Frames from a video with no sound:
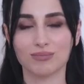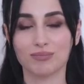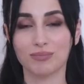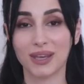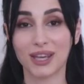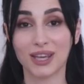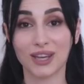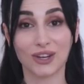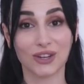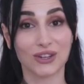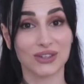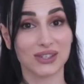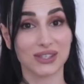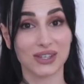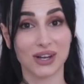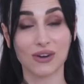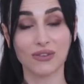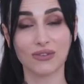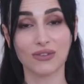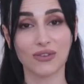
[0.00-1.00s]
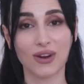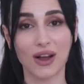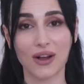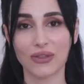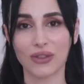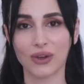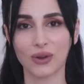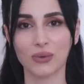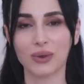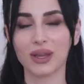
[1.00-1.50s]
being herself
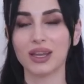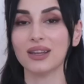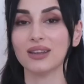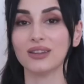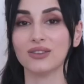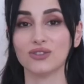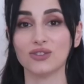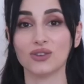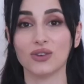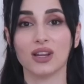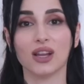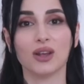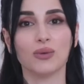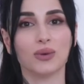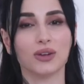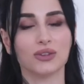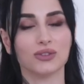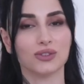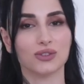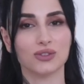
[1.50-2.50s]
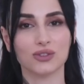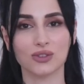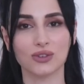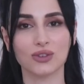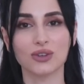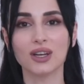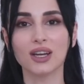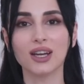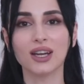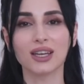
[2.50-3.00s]
around the Queen and she really wanted to